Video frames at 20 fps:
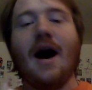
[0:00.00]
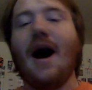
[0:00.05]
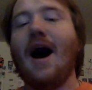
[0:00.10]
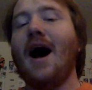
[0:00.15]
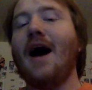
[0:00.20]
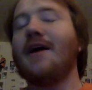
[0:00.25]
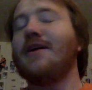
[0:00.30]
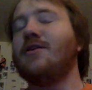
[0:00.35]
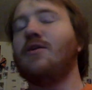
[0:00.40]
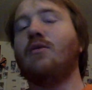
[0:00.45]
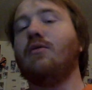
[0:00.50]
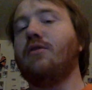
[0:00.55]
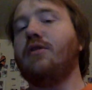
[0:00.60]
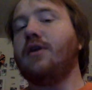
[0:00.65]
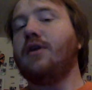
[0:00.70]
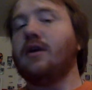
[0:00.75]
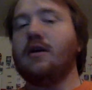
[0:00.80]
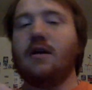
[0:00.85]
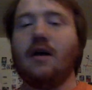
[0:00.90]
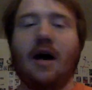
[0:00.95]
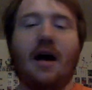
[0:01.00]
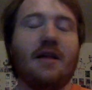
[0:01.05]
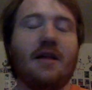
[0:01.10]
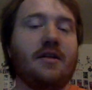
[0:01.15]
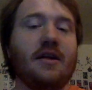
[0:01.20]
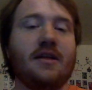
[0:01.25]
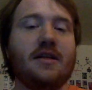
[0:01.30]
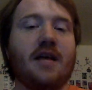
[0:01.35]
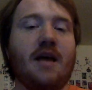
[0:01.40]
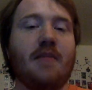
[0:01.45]
I don't think. I
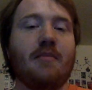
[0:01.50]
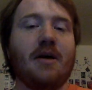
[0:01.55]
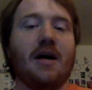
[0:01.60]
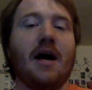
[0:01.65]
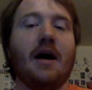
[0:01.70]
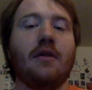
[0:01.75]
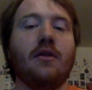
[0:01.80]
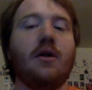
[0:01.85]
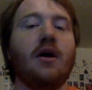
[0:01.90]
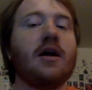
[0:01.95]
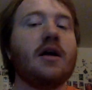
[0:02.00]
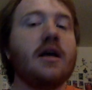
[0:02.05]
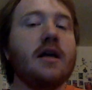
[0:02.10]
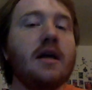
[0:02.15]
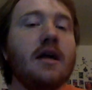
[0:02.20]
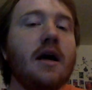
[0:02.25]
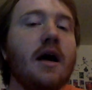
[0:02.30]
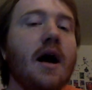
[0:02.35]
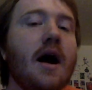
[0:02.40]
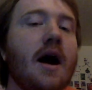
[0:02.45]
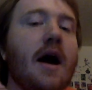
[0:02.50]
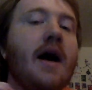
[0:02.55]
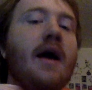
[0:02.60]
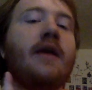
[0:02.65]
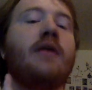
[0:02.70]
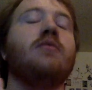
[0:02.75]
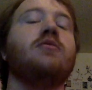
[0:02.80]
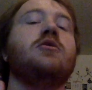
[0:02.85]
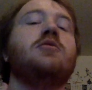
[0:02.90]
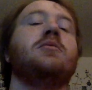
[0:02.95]
think Tampa got lucky,
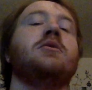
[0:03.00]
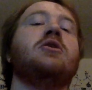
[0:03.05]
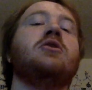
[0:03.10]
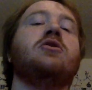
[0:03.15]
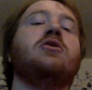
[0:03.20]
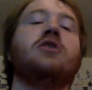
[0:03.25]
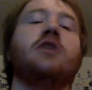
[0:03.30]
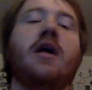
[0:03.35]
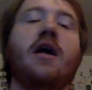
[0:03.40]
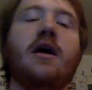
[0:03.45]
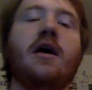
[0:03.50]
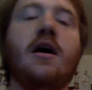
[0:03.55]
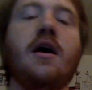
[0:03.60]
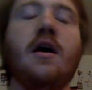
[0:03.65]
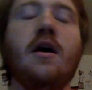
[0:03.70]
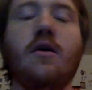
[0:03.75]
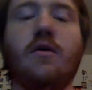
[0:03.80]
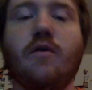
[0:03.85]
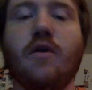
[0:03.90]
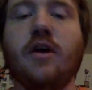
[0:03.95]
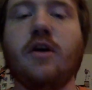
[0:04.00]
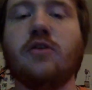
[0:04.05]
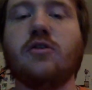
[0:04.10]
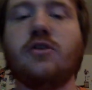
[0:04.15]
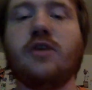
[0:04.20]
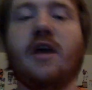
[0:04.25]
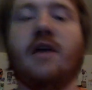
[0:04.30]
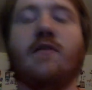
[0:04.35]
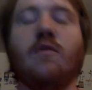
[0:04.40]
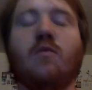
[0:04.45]
and it was because the Rangers
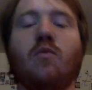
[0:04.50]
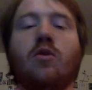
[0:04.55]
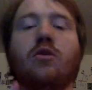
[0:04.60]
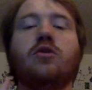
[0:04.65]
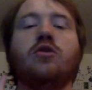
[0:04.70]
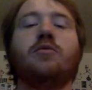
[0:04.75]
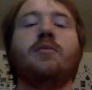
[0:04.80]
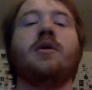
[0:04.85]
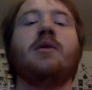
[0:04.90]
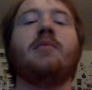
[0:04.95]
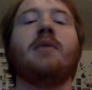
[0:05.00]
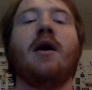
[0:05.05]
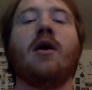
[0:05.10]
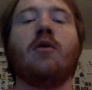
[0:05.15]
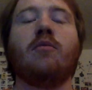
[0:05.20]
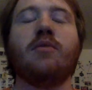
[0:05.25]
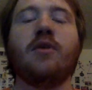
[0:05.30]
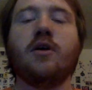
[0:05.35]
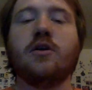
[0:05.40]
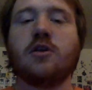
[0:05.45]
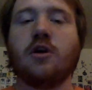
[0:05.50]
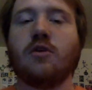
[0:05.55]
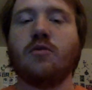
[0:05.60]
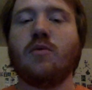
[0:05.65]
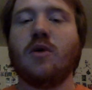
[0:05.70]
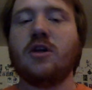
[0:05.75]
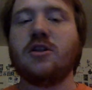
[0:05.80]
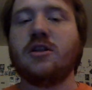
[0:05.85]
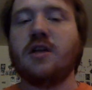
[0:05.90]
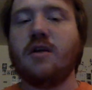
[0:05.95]
gave them one too many power plays.
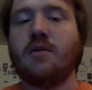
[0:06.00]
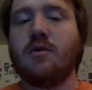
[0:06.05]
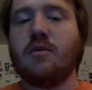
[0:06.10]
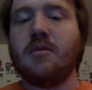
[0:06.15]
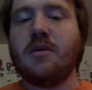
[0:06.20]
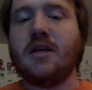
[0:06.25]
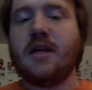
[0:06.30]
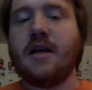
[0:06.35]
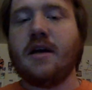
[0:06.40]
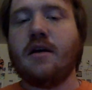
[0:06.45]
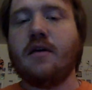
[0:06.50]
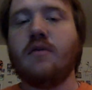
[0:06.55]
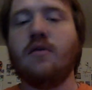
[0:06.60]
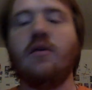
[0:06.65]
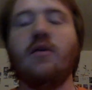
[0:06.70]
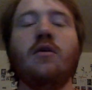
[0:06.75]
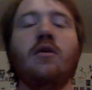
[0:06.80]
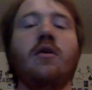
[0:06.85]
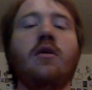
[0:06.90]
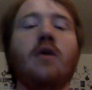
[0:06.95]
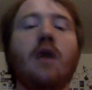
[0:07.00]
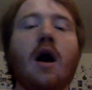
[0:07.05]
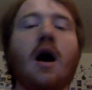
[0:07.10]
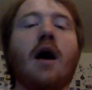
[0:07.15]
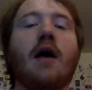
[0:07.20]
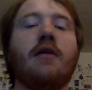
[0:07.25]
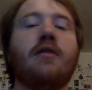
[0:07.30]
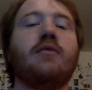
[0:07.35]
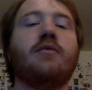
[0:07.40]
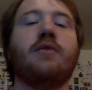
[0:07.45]
Otherwise, they would have been down
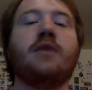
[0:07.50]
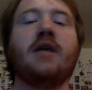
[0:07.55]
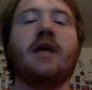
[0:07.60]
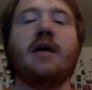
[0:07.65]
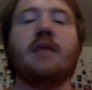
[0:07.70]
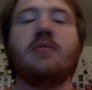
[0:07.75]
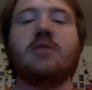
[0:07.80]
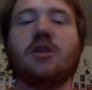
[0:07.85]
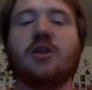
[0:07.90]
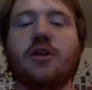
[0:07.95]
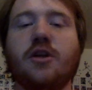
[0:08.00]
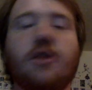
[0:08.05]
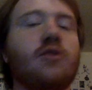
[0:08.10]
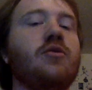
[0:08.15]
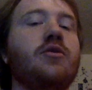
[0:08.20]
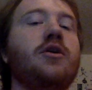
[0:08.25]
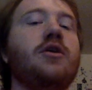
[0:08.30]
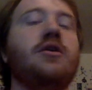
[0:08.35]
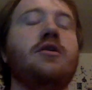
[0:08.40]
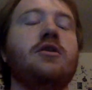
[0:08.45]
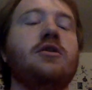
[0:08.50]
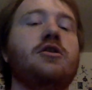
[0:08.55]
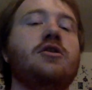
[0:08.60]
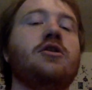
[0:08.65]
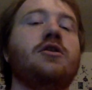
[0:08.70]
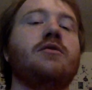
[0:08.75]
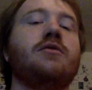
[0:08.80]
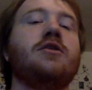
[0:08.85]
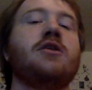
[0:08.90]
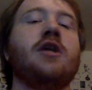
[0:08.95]
uh, three games to nil in this
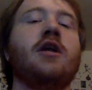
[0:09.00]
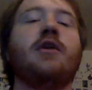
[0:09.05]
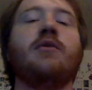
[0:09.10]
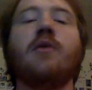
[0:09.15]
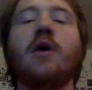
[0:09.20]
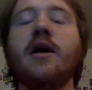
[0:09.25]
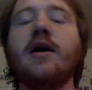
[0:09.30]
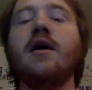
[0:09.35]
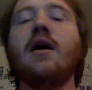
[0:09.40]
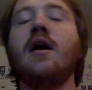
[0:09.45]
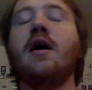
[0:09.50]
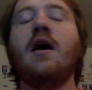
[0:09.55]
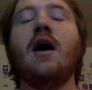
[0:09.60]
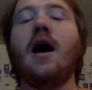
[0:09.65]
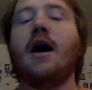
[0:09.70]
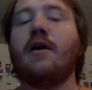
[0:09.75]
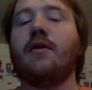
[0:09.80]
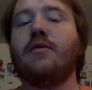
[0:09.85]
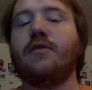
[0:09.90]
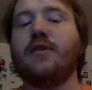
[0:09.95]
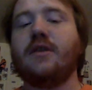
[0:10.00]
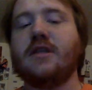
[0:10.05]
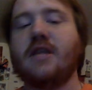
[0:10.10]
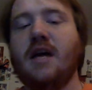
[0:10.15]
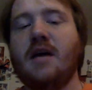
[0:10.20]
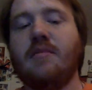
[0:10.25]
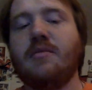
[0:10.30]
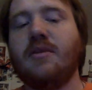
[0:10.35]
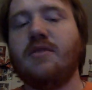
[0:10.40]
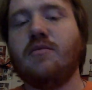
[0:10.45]
series anyway. I don't think
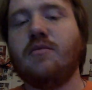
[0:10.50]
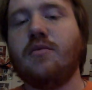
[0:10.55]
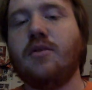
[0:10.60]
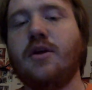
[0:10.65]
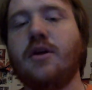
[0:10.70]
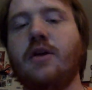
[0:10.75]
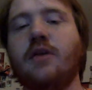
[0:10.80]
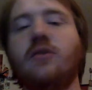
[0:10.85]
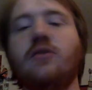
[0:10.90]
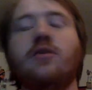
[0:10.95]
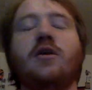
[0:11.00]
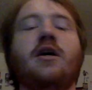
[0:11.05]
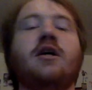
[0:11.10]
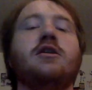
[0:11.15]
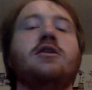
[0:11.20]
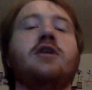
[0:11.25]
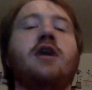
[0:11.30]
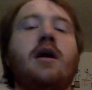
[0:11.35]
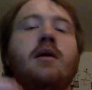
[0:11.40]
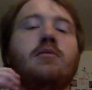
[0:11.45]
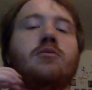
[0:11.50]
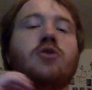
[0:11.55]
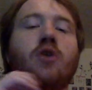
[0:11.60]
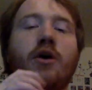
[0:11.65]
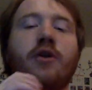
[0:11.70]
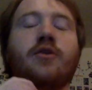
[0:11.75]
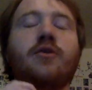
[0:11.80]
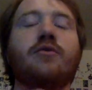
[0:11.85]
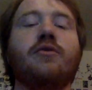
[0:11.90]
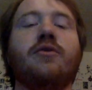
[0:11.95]
Tampa even played a good last game. So I
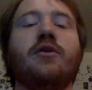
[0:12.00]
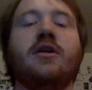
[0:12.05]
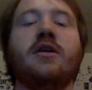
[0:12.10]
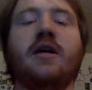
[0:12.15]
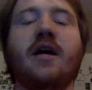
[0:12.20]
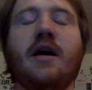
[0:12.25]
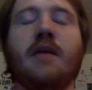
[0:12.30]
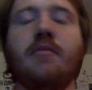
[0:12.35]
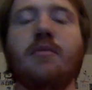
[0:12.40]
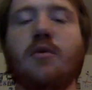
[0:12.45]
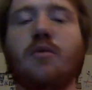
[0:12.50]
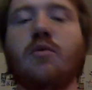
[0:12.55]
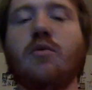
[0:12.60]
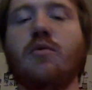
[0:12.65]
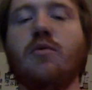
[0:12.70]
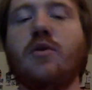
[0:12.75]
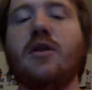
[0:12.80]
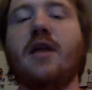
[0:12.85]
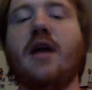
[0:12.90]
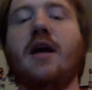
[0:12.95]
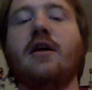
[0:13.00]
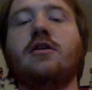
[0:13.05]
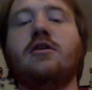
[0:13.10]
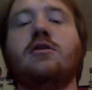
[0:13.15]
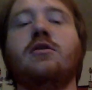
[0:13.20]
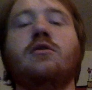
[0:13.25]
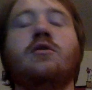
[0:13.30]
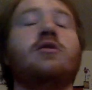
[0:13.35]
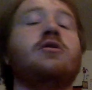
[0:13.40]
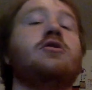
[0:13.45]
do think Tampa will win that,
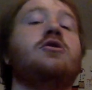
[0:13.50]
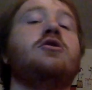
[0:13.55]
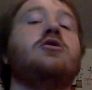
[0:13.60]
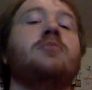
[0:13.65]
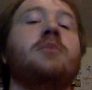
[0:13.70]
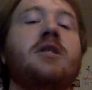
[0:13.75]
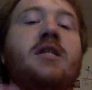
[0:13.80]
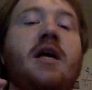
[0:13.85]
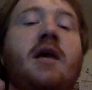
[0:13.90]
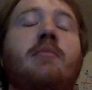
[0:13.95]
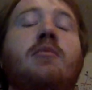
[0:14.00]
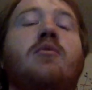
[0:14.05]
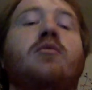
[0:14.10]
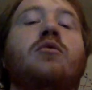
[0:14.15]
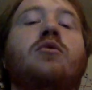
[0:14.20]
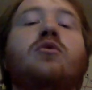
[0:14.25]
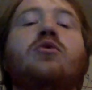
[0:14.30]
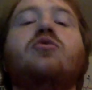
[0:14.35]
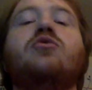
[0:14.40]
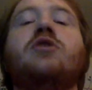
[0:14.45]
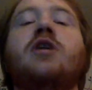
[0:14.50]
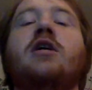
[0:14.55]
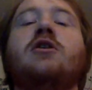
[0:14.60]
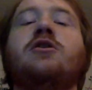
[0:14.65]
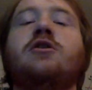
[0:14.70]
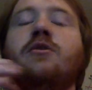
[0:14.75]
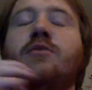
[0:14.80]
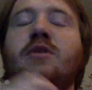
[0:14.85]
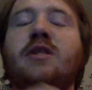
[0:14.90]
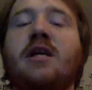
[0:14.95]
or excuse me, Tampa will lose that
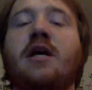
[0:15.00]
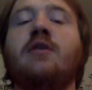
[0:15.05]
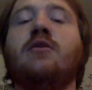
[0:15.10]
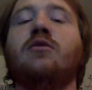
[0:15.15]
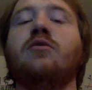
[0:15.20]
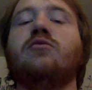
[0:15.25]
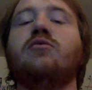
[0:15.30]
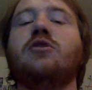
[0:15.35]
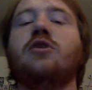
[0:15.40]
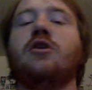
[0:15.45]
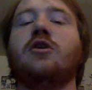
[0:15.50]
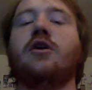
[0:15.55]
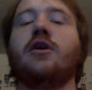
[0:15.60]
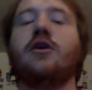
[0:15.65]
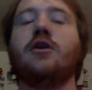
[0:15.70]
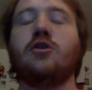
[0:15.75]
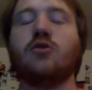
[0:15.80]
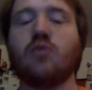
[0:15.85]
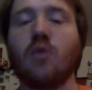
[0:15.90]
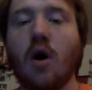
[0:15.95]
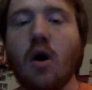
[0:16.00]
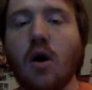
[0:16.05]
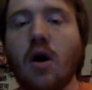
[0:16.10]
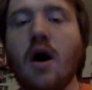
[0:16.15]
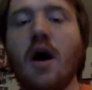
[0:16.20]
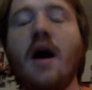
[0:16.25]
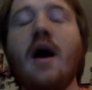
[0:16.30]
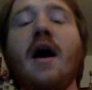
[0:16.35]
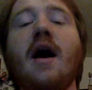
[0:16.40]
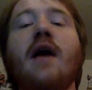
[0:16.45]
series and lose tonight as well.
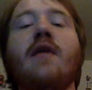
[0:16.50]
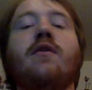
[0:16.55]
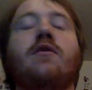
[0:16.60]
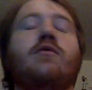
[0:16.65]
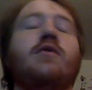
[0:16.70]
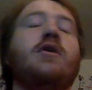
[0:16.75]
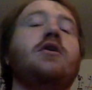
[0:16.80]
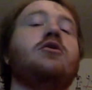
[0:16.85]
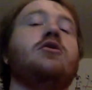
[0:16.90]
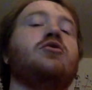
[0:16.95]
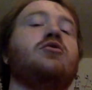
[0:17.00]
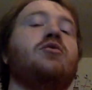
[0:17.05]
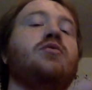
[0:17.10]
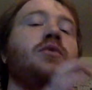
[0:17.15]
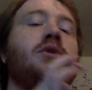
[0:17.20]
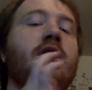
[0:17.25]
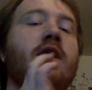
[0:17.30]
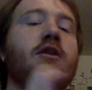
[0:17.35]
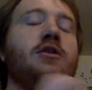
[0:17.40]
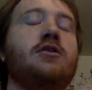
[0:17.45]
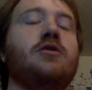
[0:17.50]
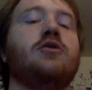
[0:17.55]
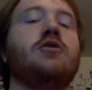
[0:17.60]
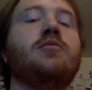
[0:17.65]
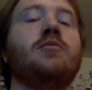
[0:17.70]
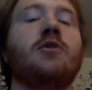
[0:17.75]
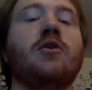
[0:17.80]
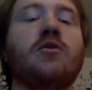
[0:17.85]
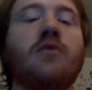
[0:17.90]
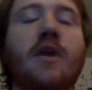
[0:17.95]
And the Rangers will win that series.
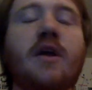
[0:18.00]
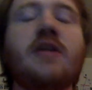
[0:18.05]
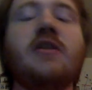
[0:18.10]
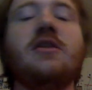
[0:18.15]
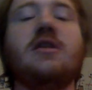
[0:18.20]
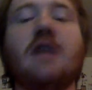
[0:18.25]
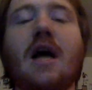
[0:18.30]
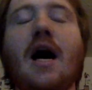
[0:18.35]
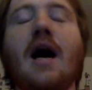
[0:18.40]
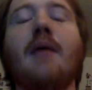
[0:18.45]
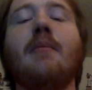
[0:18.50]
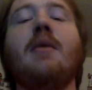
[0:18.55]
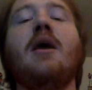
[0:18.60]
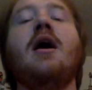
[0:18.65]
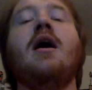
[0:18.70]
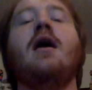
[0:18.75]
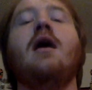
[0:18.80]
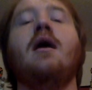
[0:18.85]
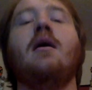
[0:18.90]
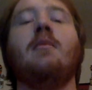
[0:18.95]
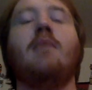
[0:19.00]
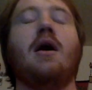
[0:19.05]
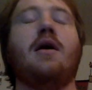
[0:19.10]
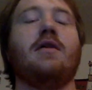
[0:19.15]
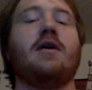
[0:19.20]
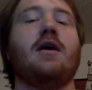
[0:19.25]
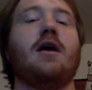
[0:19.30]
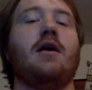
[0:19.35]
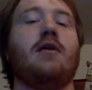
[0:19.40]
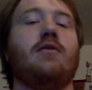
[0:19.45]
But great job by
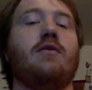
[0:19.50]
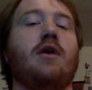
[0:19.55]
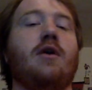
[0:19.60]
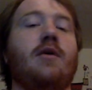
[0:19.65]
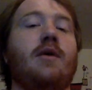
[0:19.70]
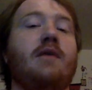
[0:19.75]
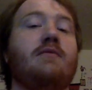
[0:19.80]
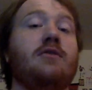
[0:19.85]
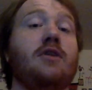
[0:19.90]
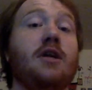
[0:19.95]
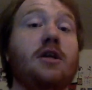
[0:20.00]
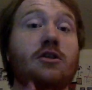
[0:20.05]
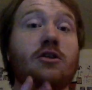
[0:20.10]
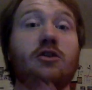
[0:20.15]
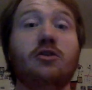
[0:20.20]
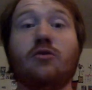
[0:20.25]
the Colorado Avalanche.